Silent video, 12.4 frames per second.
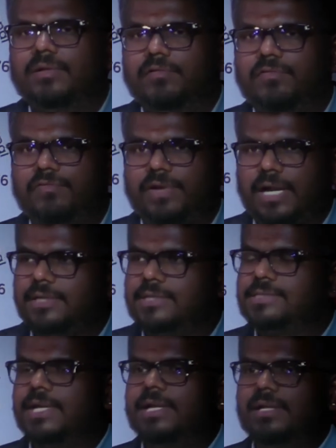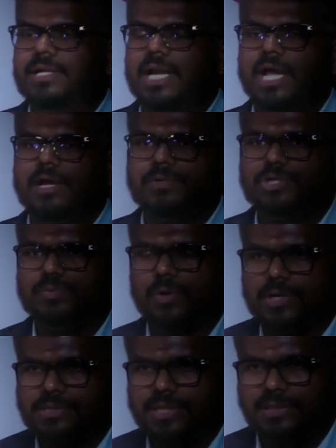fratricidal
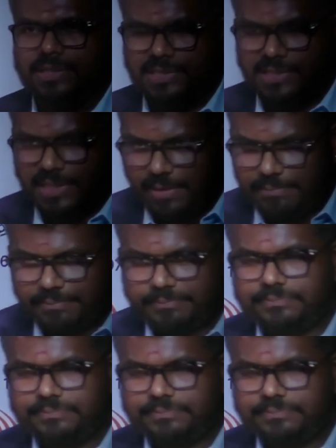language wars at this time,